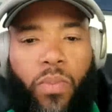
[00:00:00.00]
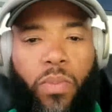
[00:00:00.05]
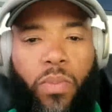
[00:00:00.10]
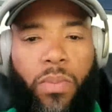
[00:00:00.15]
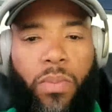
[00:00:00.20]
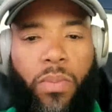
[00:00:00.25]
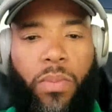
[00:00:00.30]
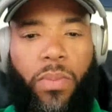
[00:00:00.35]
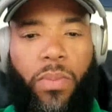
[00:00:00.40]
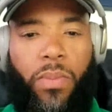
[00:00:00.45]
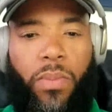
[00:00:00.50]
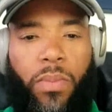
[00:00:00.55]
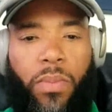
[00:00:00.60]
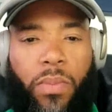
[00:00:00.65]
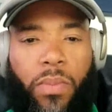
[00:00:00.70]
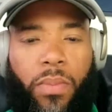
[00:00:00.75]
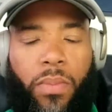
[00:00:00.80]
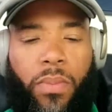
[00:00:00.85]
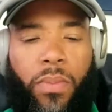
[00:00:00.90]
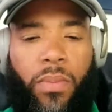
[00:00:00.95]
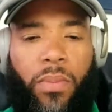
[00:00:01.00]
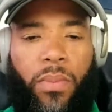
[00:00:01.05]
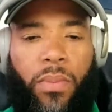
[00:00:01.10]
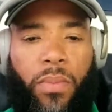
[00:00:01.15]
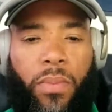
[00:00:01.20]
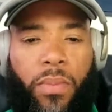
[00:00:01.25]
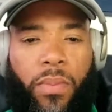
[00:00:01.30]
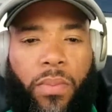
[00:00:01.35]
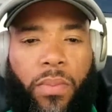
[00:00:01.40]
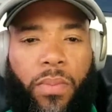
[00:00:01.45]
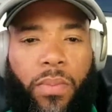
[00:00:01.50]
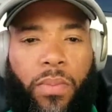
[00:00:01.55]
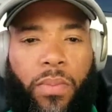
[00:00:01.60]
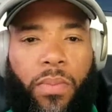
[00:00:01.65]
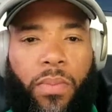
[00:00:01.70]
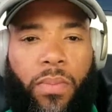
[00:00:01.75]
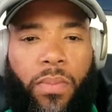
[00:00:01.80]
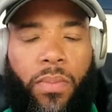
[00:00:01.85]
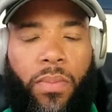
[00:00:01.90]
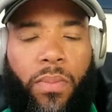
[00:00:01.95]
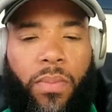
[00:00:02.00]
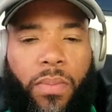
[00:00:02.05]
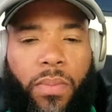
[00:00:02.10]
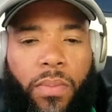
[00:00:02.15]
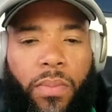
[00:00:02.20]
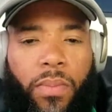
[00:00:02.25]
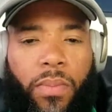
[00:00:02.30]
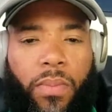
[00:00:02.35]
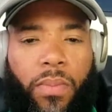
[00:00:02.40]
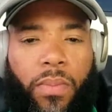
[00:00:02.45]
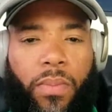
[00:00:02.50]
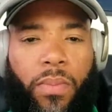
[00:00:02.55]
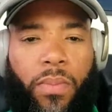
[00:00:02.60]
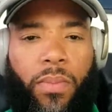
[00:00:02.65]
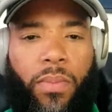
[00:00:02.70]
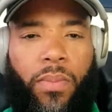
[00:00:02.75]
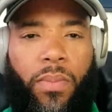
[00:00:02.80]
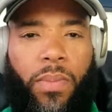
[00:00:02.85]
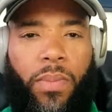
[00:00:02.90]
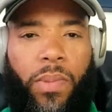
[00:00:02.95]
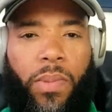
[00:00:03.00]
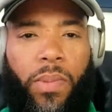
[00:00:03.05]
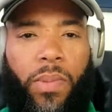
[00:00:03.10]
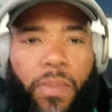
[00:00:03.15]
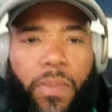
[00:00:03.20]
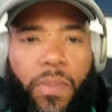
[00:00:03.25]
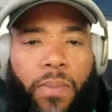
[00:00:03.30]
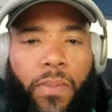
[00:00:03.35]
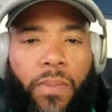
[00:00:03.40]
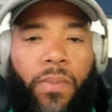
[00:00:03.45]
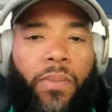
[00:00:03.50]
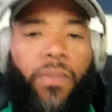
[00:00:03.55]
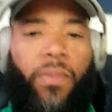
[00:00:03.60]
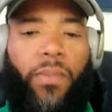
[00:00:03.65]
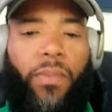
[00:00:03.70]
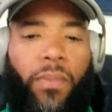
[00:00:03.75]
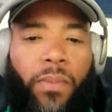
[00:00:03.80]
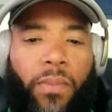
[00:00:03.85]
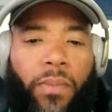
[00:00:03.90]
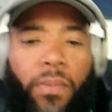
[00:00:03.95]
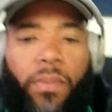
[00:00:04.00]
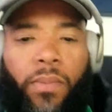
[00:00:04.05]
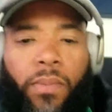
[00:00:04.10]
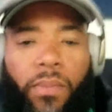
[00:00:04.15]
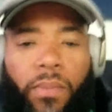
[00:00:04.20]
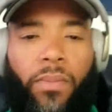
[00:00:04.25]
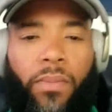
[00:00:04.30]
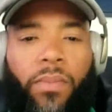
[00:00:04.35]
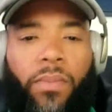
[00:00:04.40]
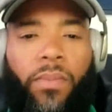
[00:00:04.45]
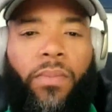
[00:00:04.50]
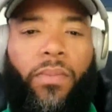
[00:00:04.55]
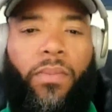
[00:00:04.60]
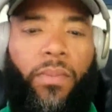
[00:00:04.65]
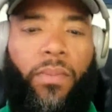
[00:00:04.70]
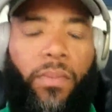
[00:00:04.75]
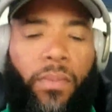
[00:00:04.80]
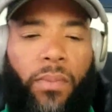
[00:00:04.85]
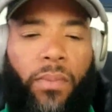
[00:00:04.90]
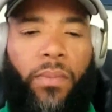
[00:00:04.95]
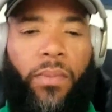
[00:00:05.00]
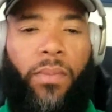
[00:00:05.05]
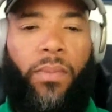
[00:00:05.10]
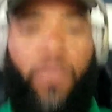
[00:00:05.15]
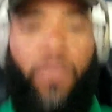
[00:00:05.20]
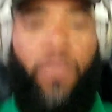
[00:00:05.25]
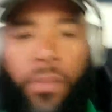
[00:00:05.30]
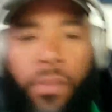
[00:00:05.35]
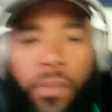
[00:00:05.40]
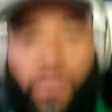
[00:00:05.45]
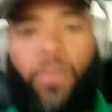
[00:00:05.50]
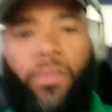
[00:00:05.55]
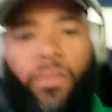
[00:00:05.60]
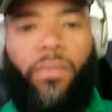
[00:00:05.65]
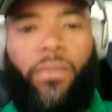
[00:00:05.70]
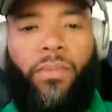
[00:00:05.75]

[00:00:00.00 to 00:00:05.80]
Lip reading: This person isn't speaking.